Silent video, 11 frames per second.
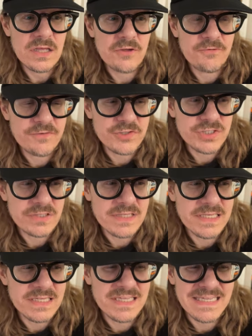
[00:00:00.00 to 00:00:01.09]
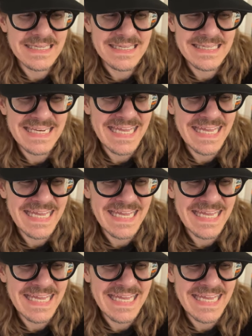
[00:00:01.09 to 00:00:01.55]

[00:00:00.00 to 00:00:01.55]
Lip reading: officially in